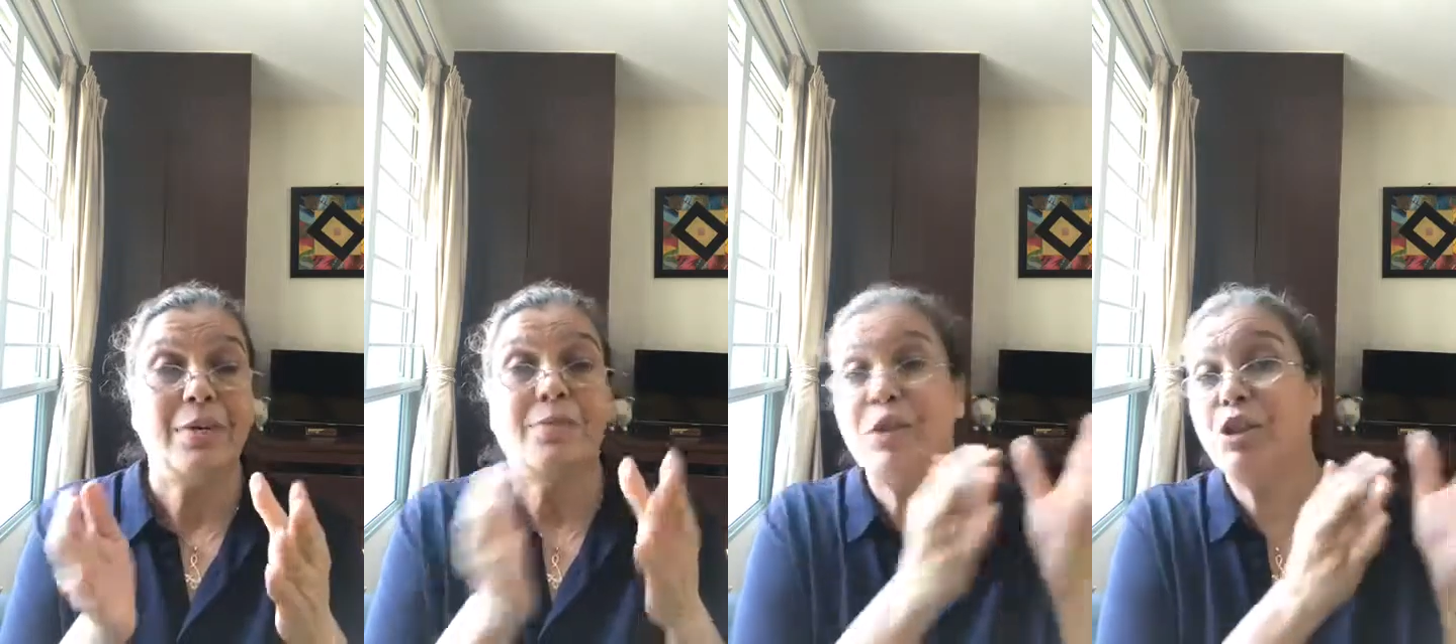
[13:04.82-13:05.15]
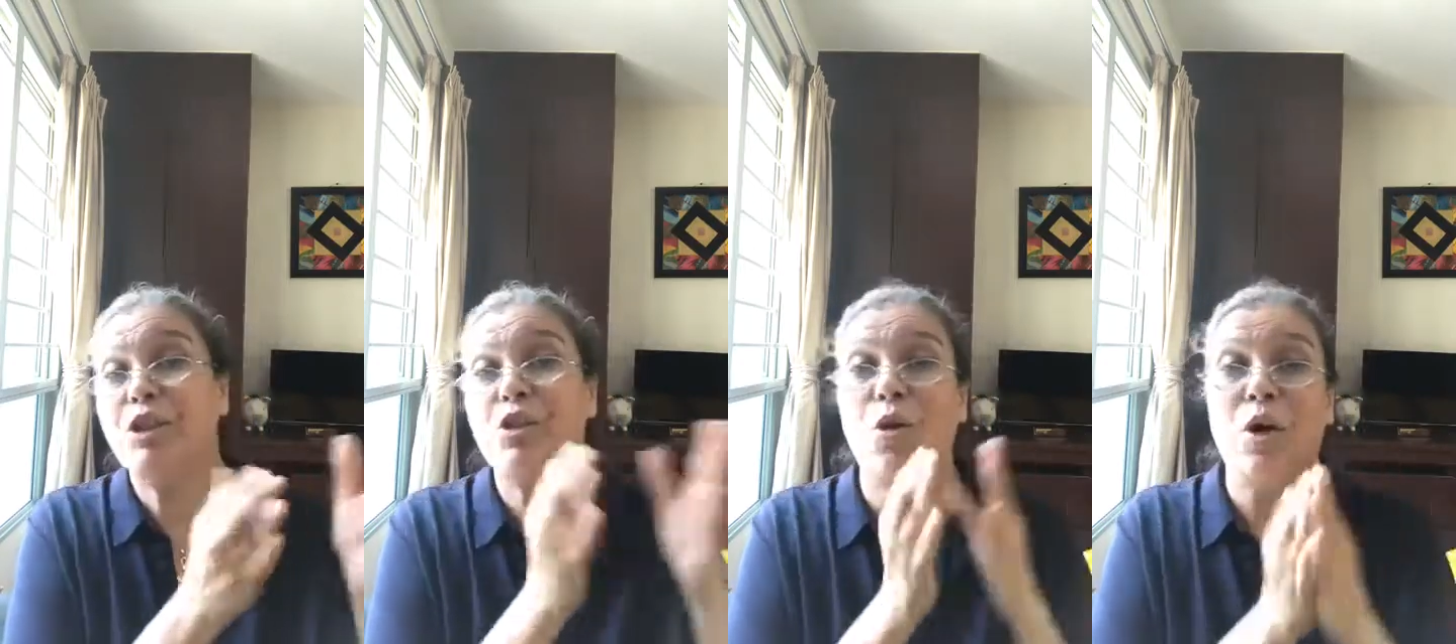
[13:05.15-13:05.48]
which
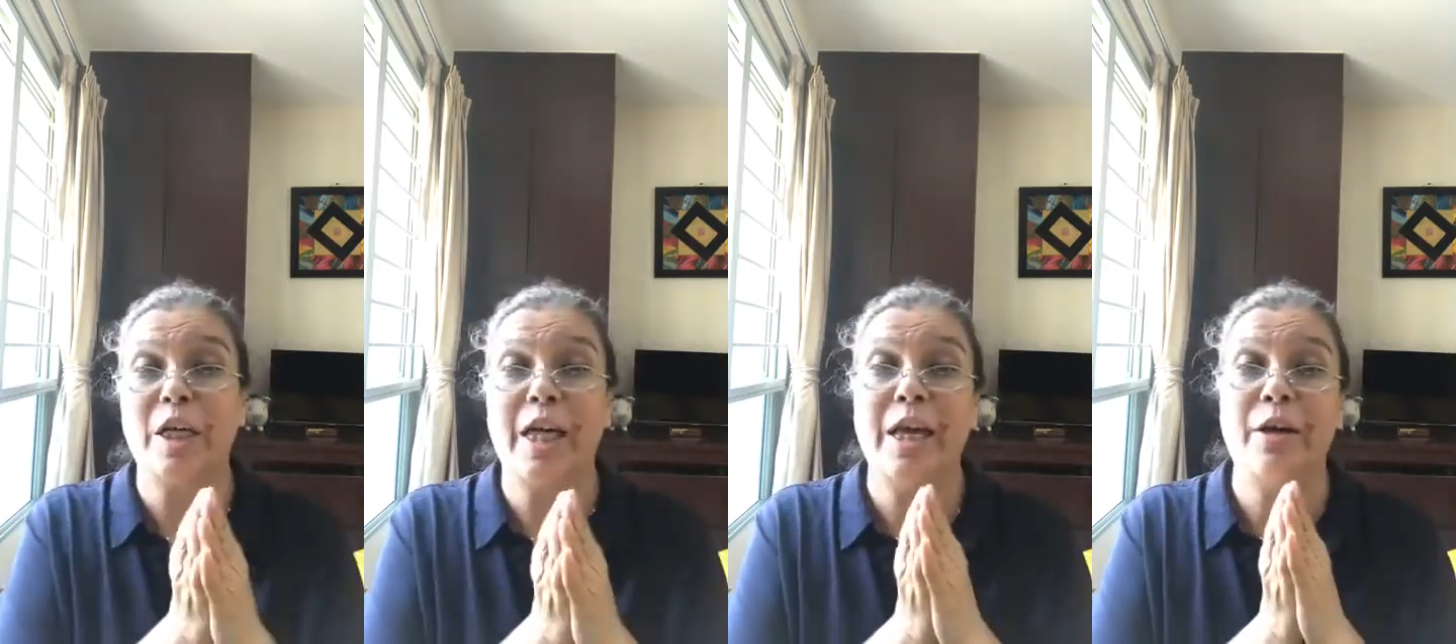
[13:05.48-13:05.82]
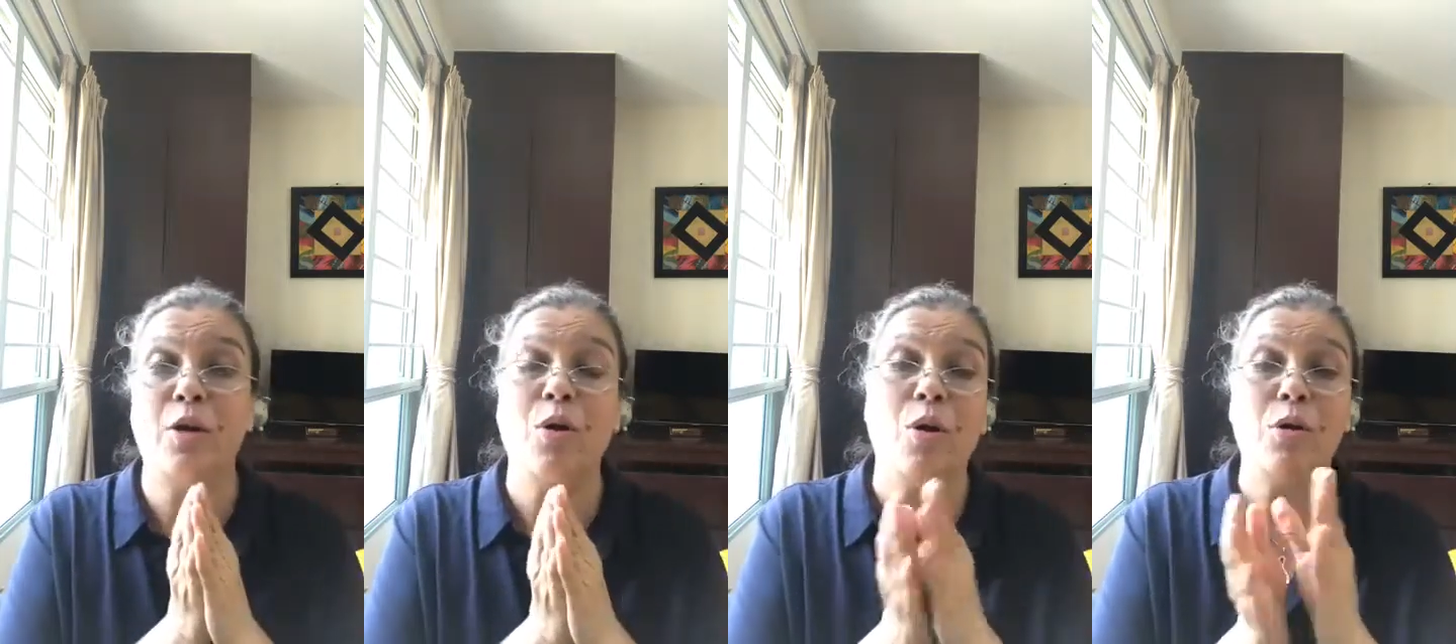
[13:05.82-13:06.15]
is again
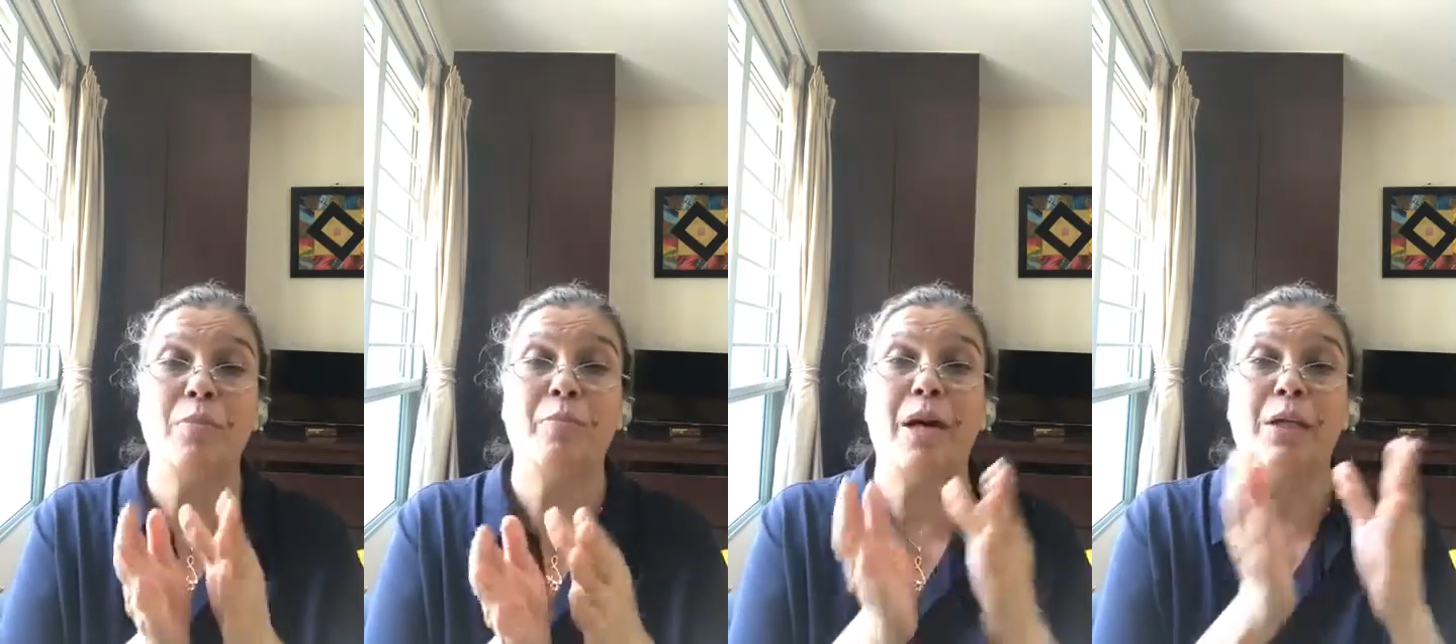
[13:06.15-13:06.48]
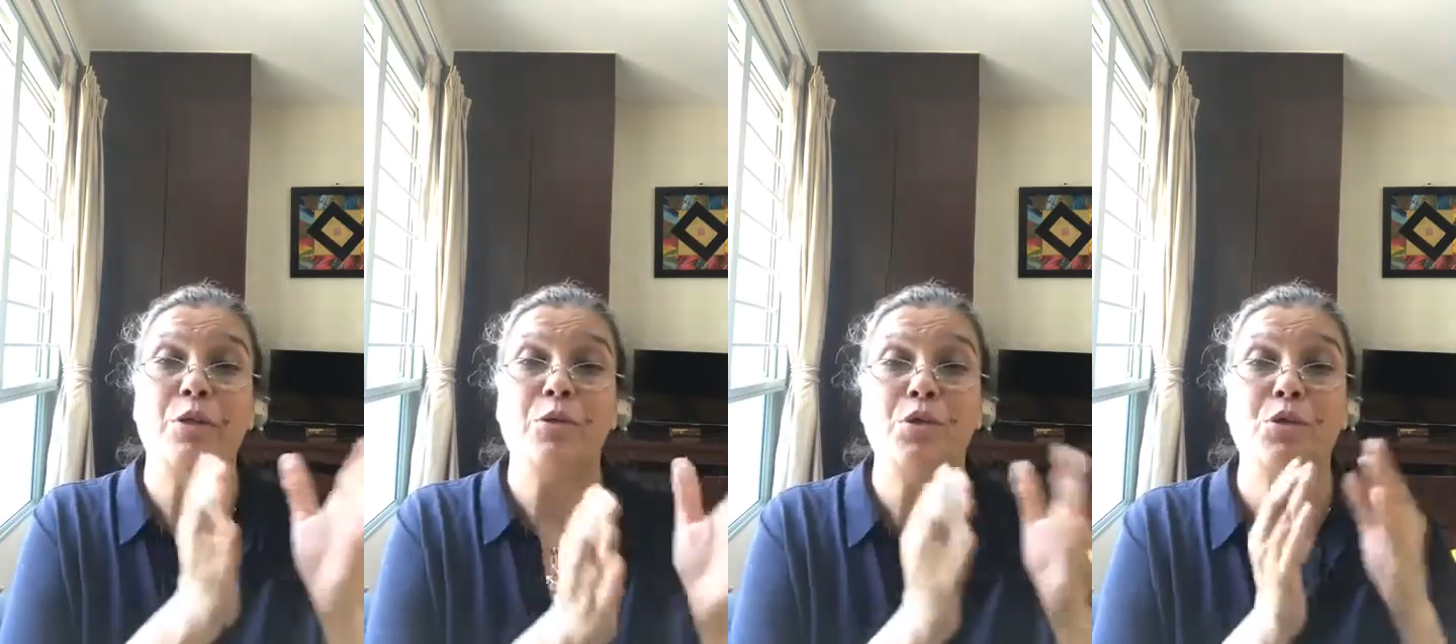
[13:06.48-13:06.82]
on my
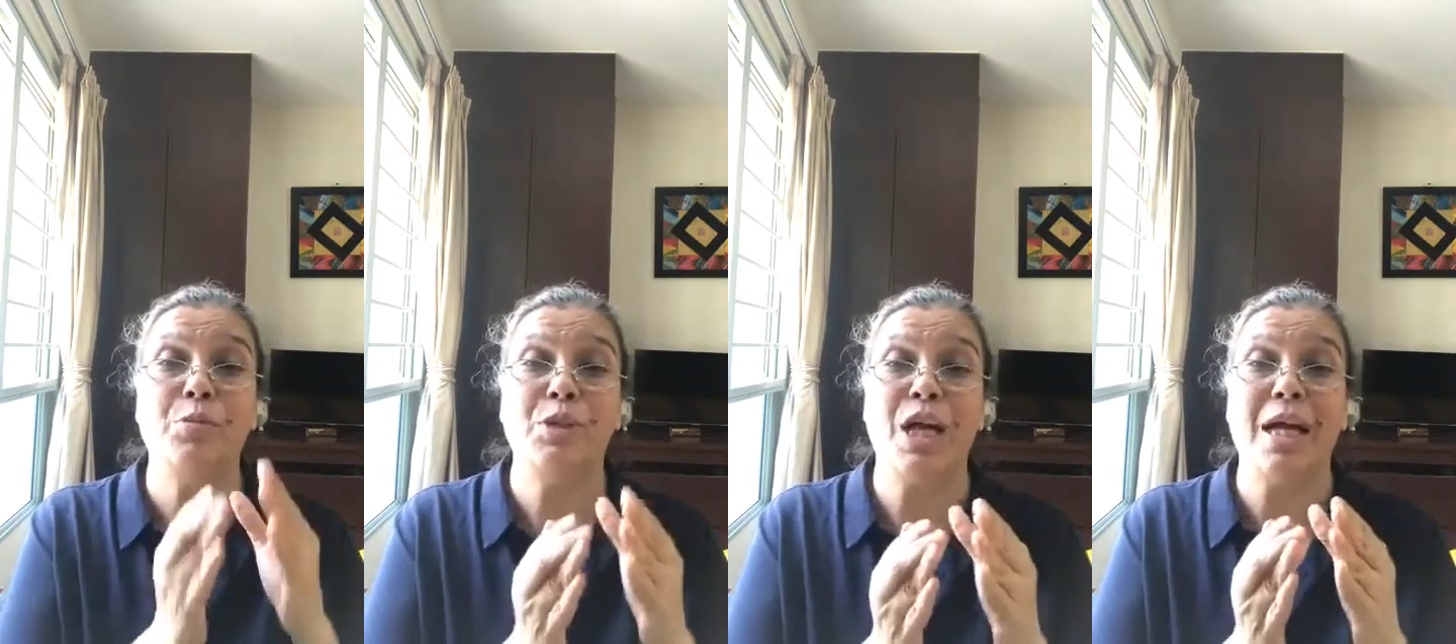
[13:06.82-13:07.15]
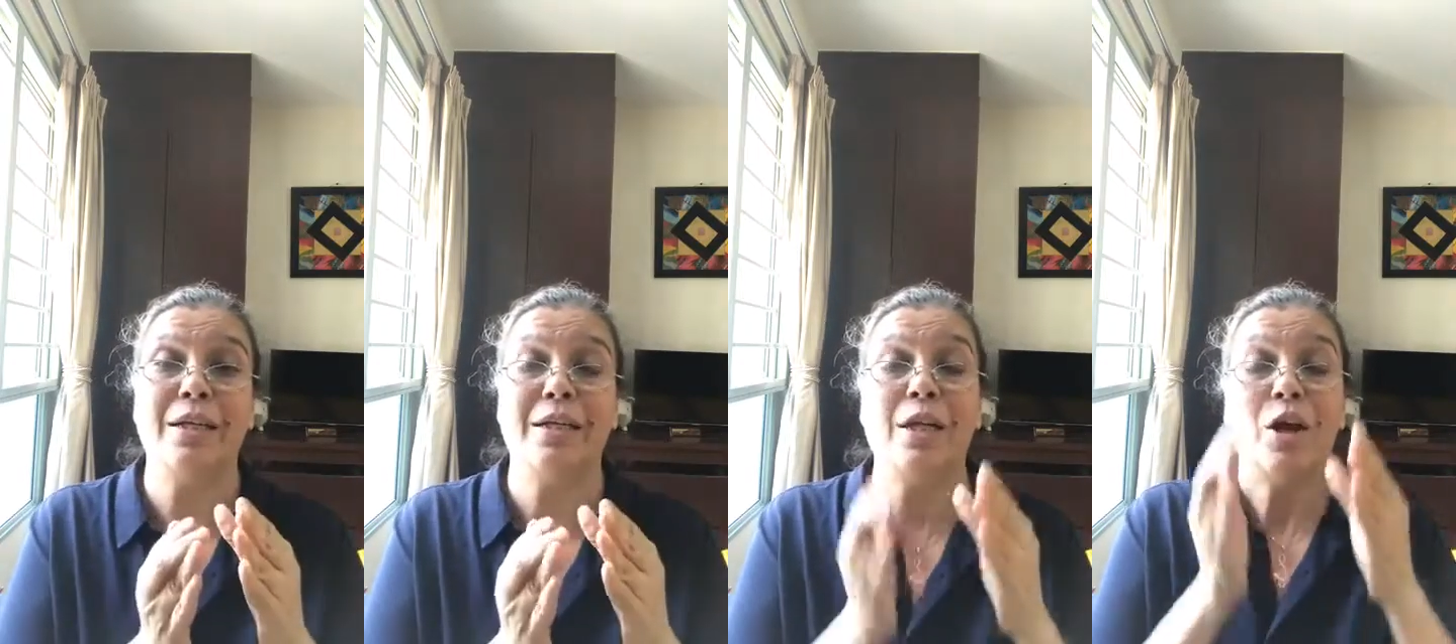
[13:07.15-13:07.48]
YouTube
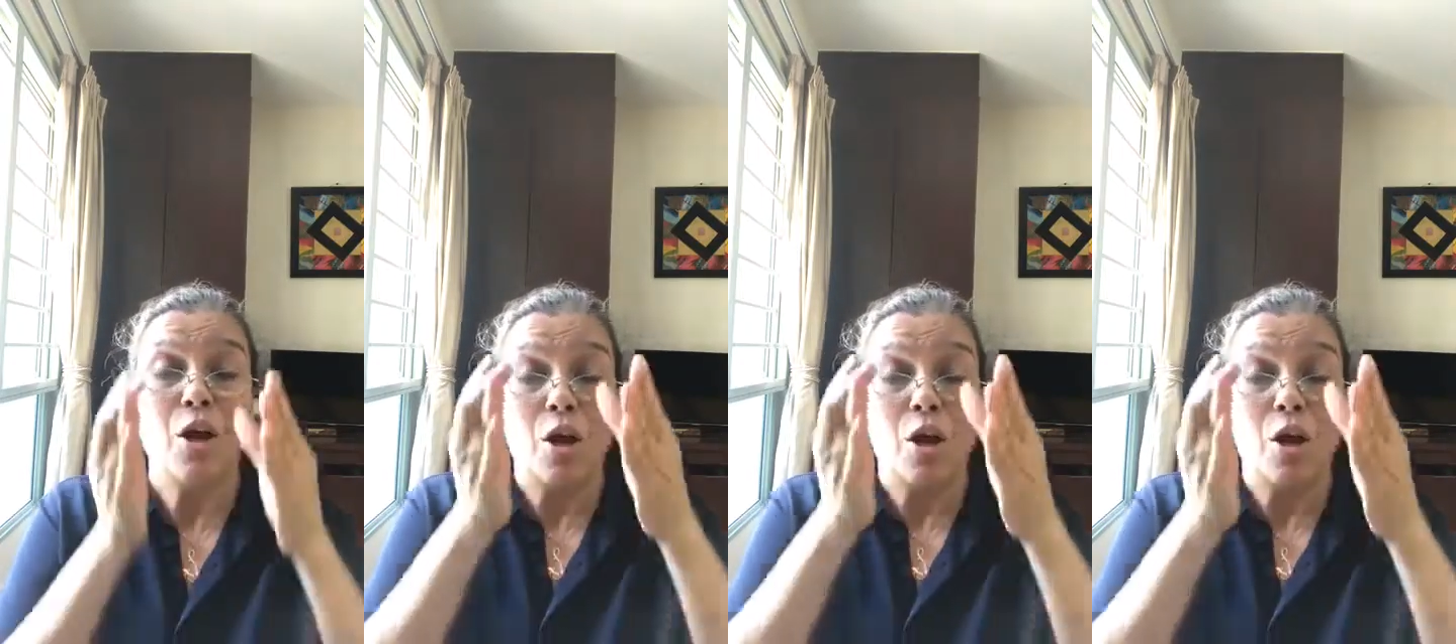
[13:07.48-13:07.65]
channel